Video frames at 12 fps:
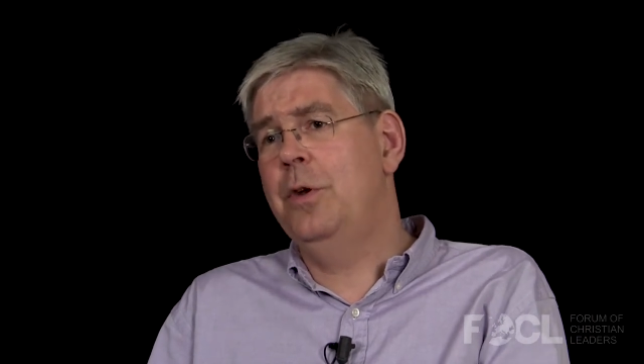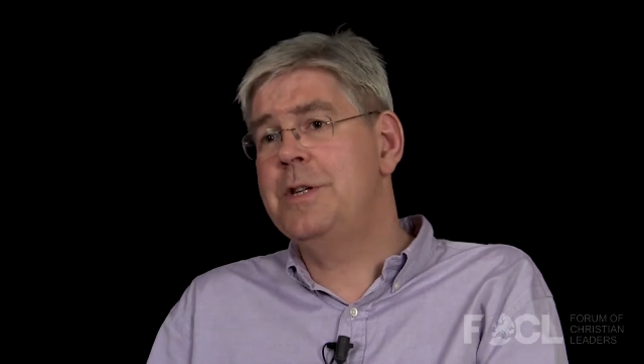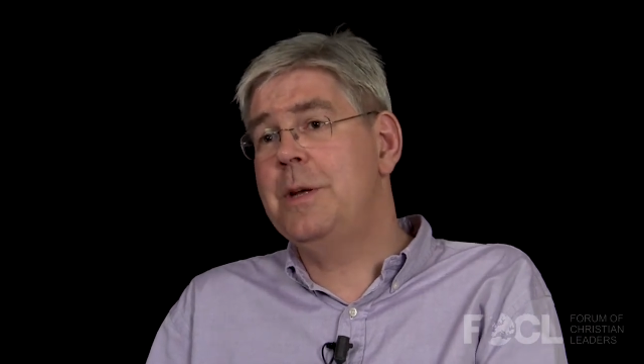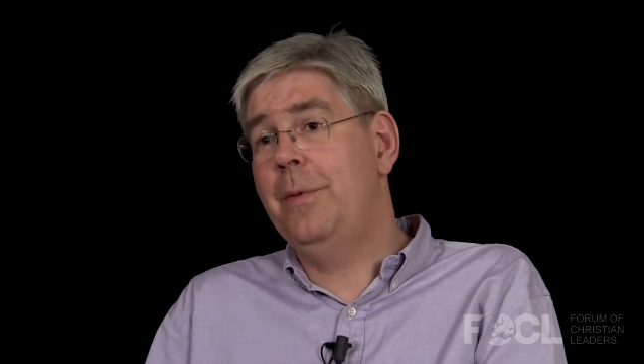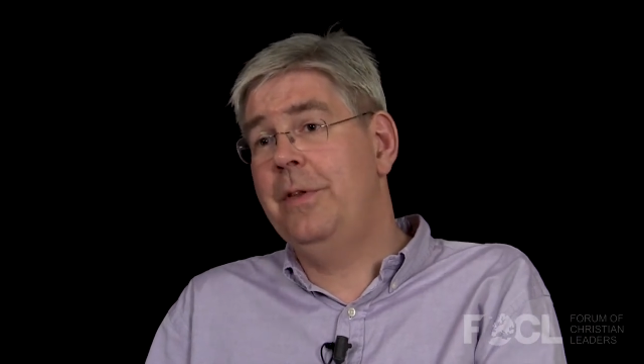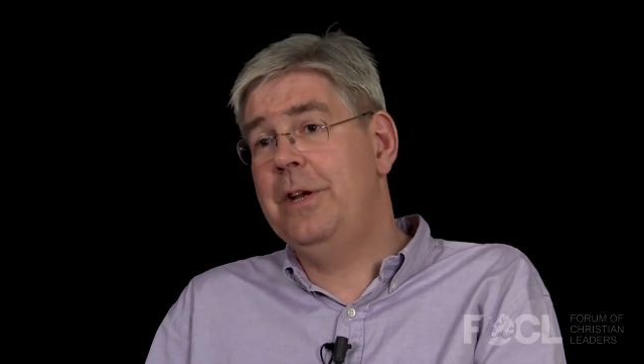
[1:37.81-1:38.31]

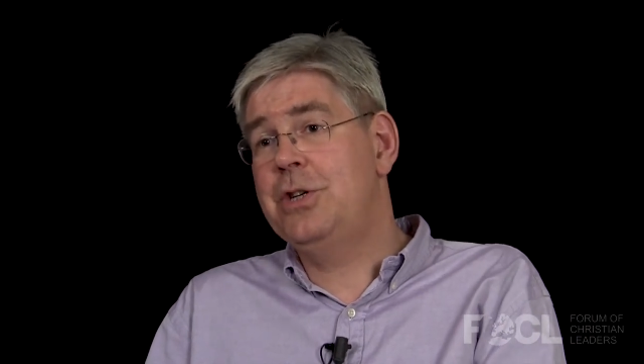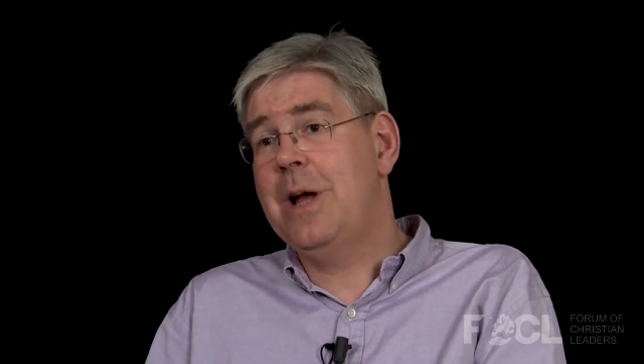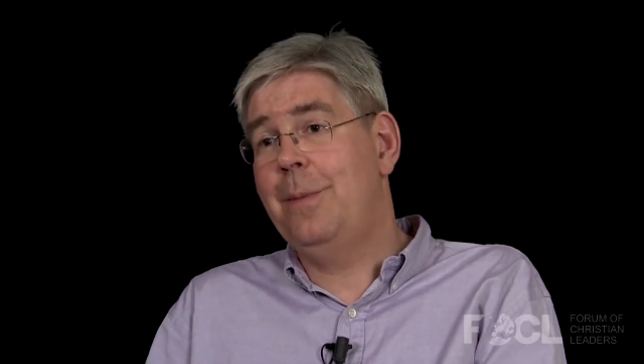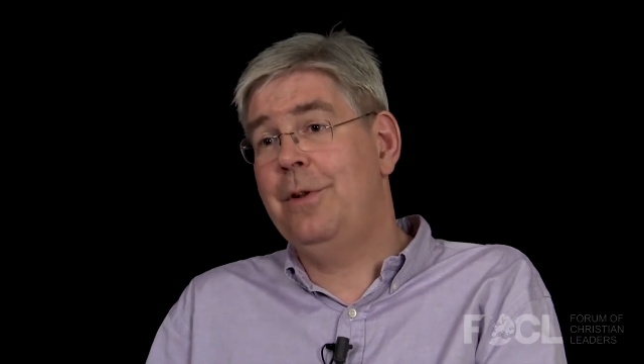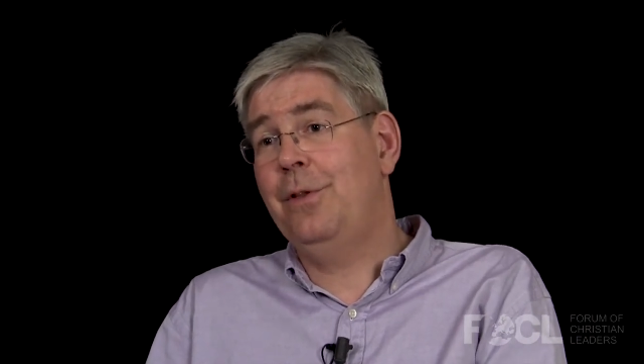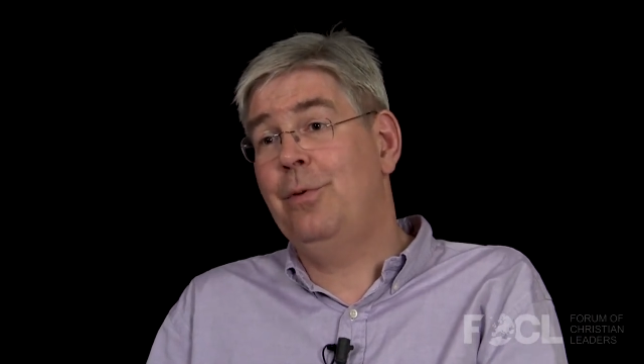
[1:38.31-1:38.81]
Timothy
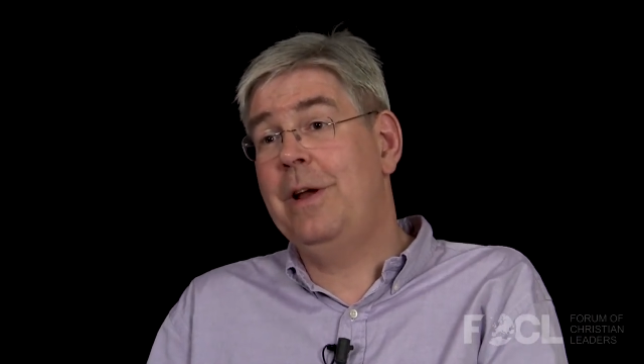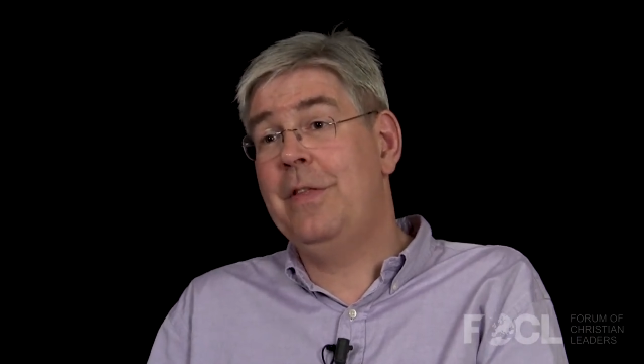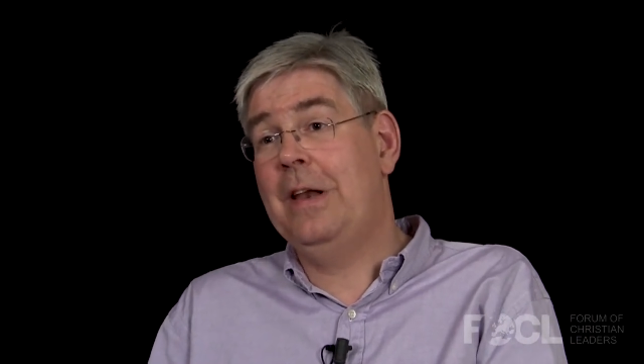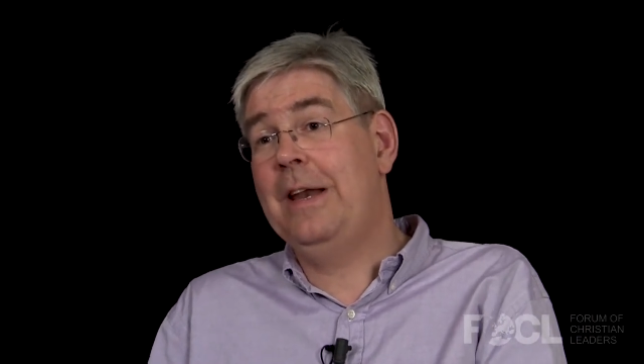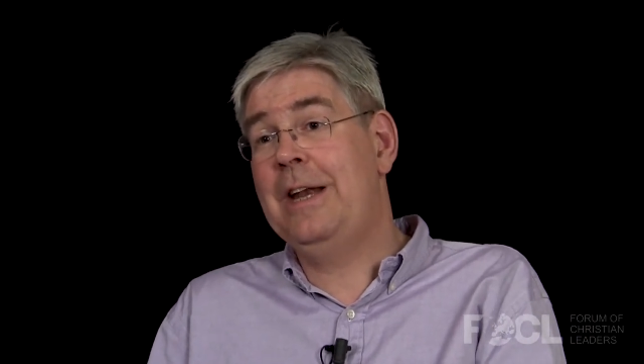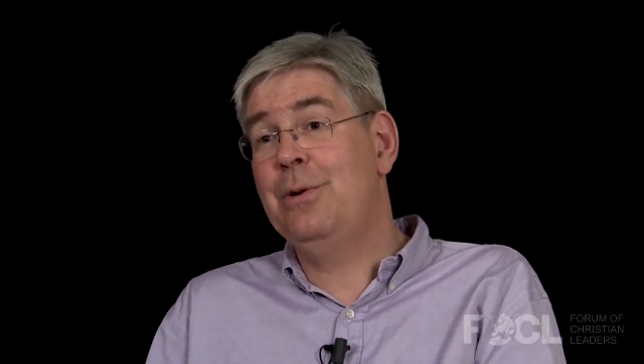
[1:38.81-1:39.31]
chapter 3,
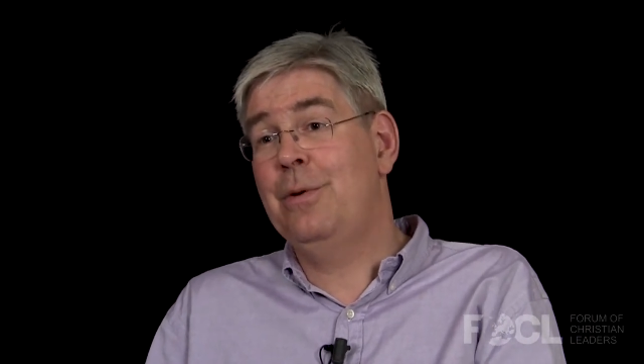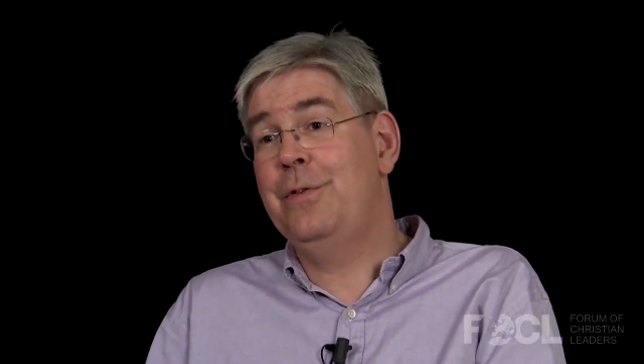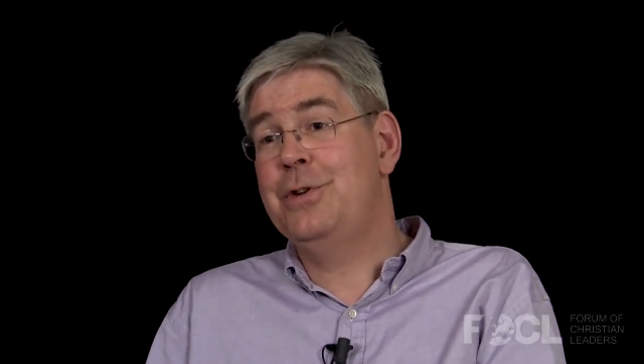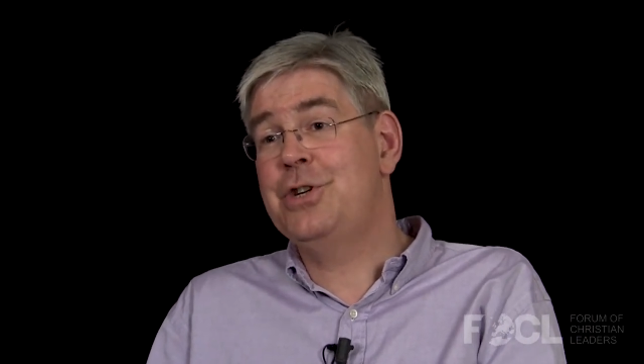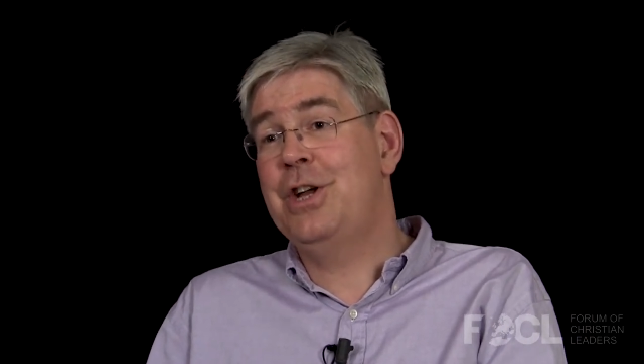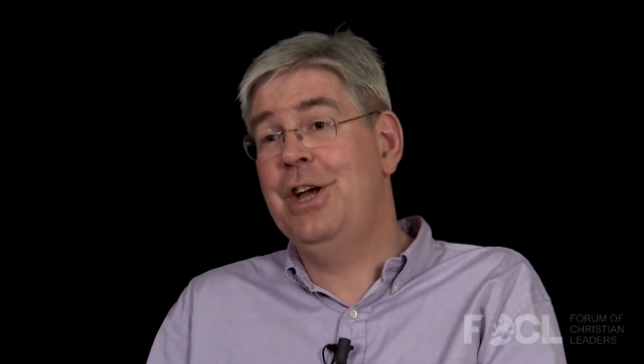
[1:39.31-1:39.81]
the leader of the
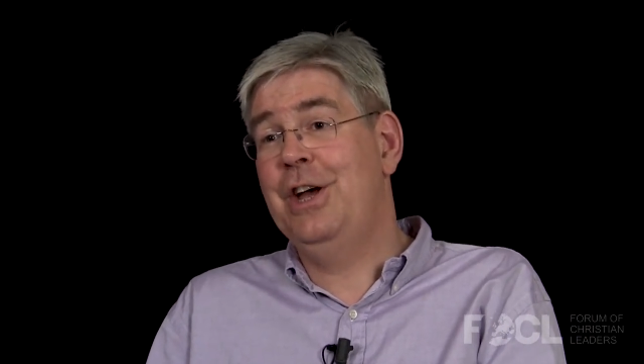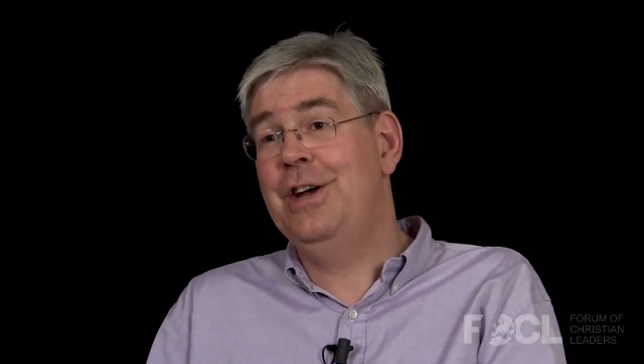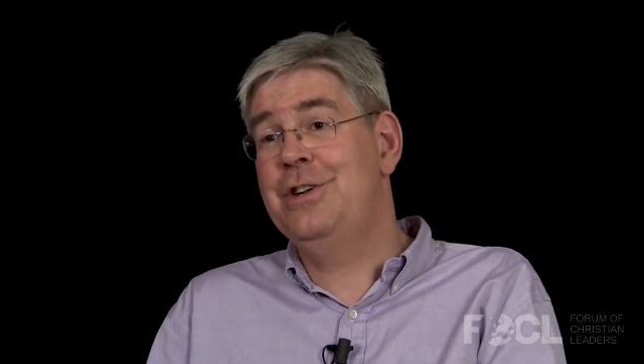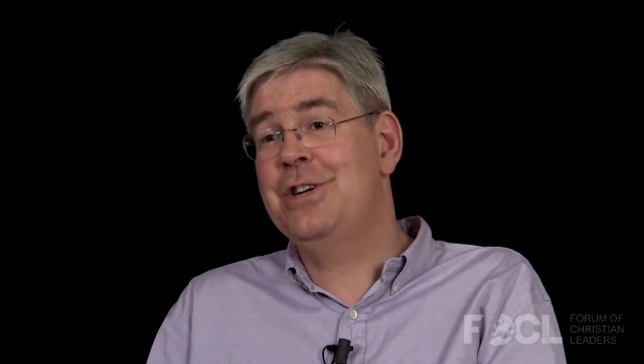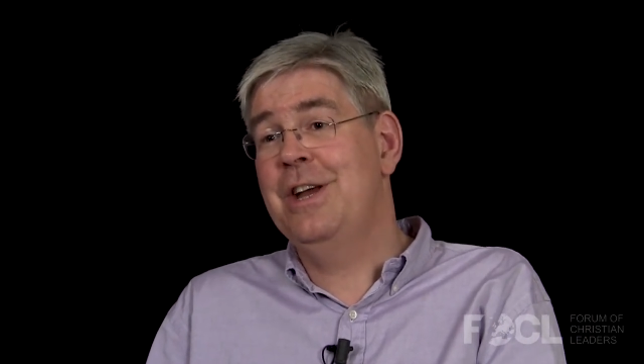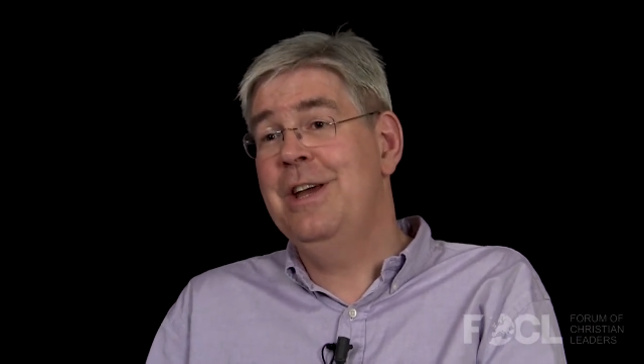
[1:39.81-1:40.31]

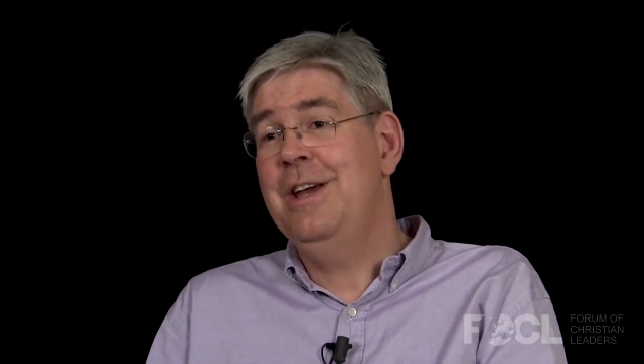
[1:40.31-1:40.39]
church